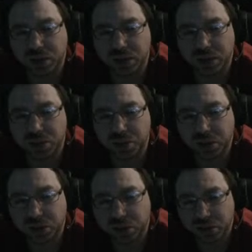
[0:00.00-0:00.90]

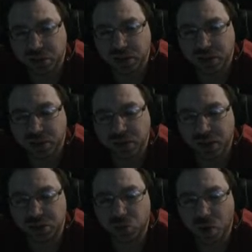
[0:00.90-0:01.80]
discipline,
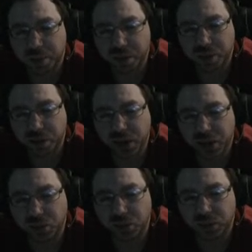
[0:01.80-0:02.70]
not swap it, but
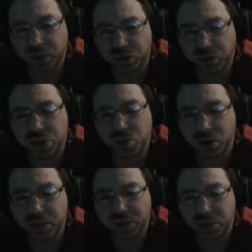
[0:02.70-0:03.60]
like increase
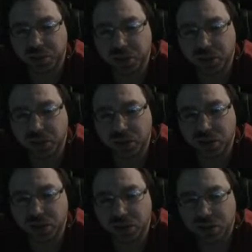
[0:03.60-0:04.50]
one discipline
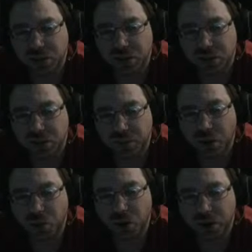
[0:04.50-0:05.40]

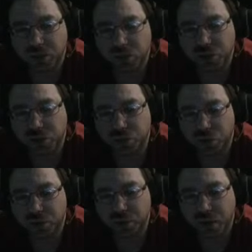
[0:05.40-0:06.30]
by one and reduce
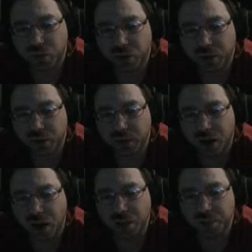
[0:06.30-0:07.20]
one by one.
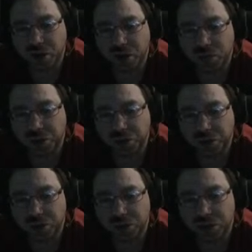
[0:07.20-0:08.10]
I'm gonna
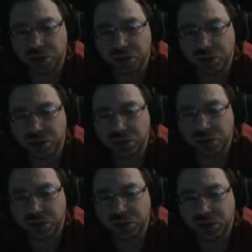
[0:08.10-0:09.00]
reduce
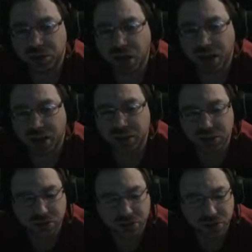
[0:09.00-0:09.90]

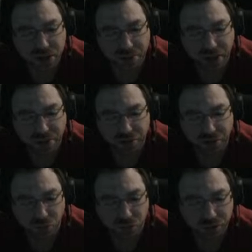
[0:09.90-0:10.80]
science because I have a
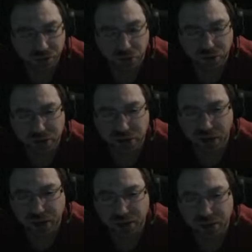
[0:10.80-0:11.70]
four in
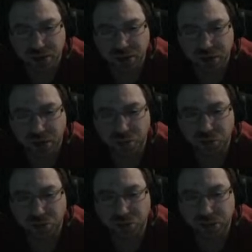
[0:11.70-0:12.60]
science. I'm gonna
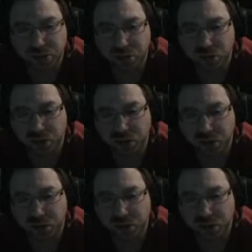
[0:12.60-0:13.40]
reduce it to 3,